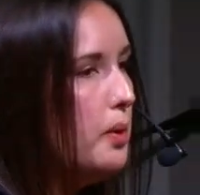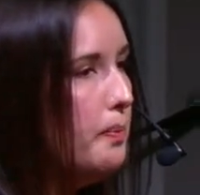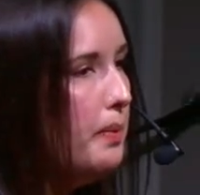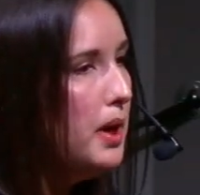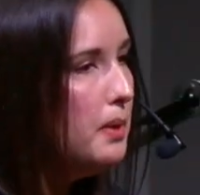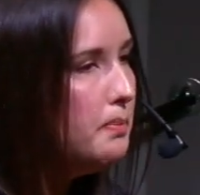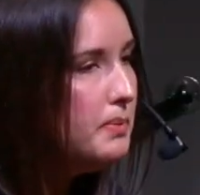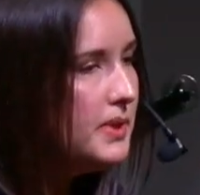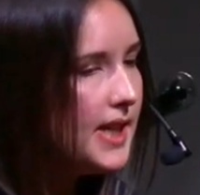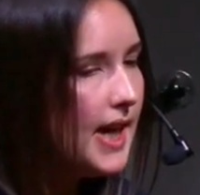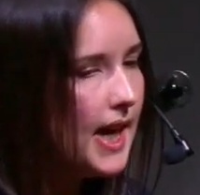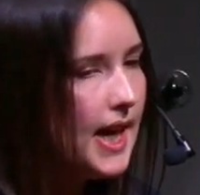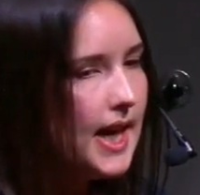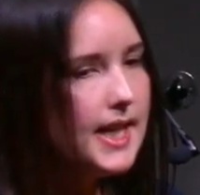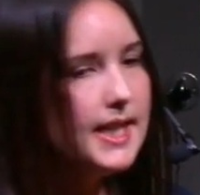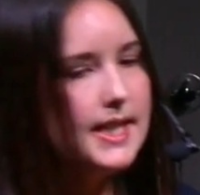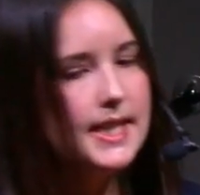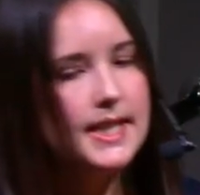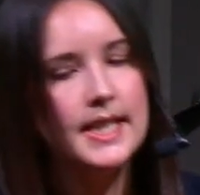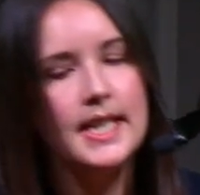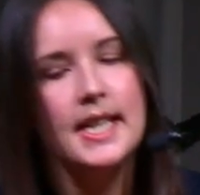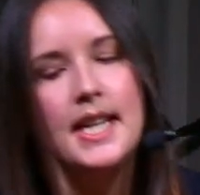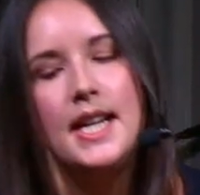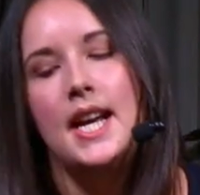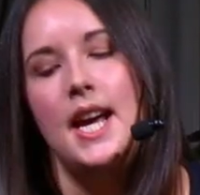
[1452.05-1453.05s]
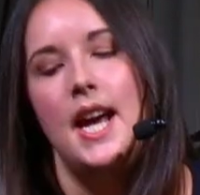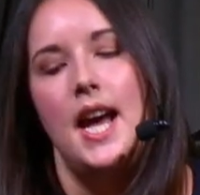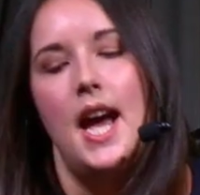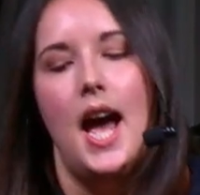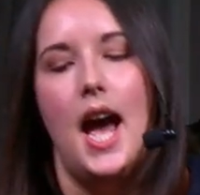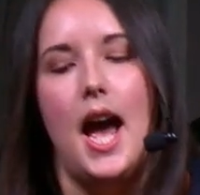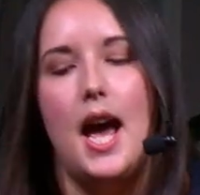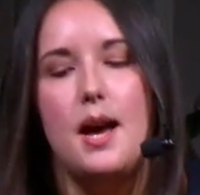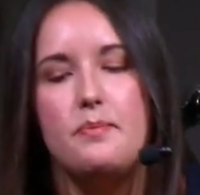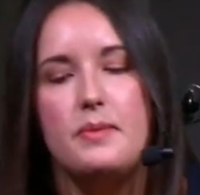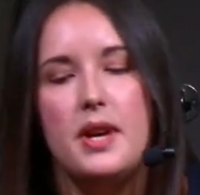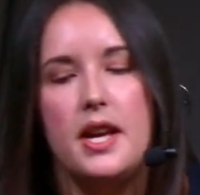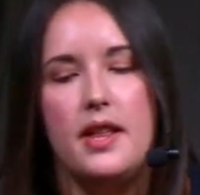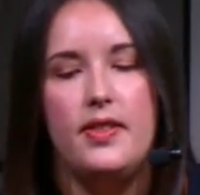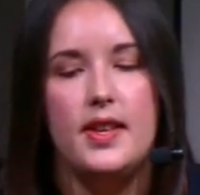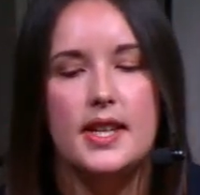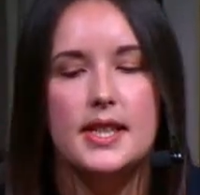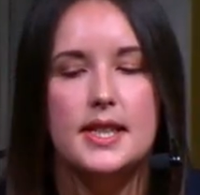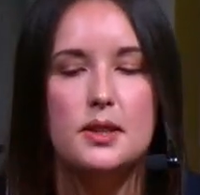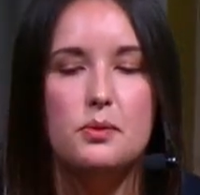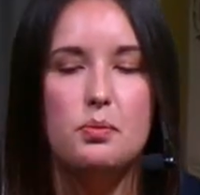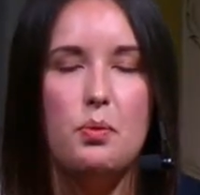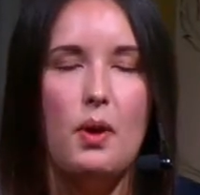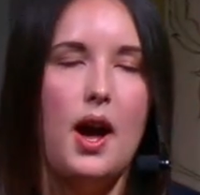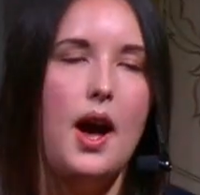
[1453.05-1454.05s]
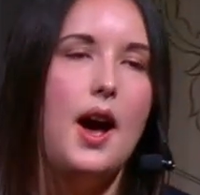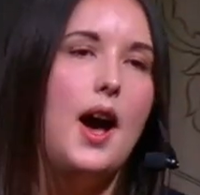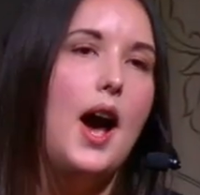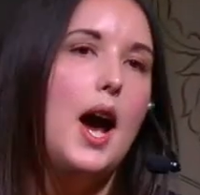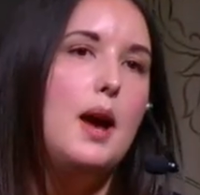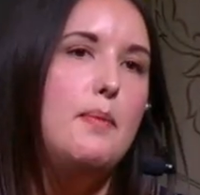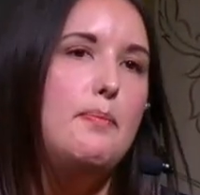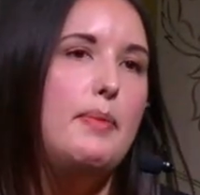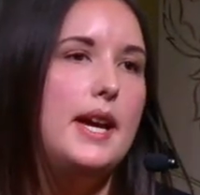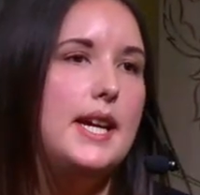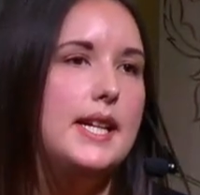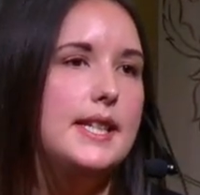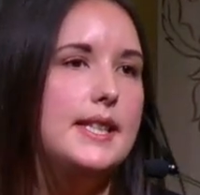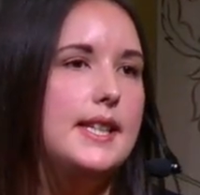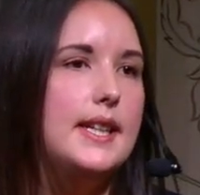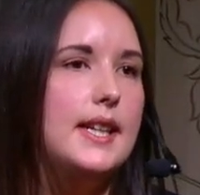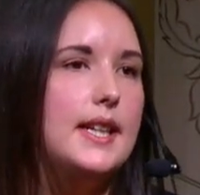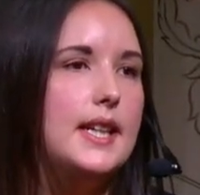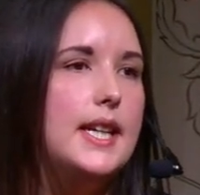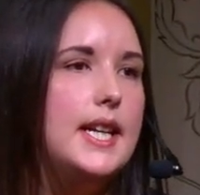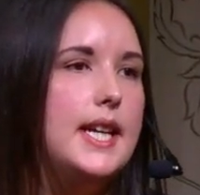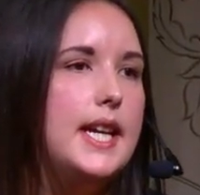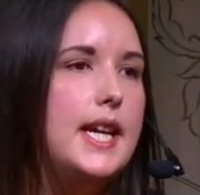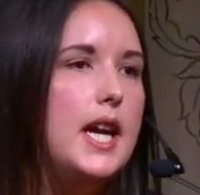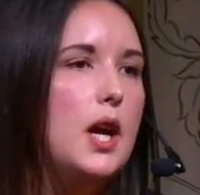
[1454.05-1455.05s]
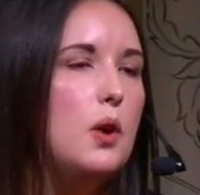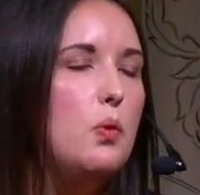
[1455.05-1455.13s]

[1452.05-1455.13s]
the pub test, and this is where I basically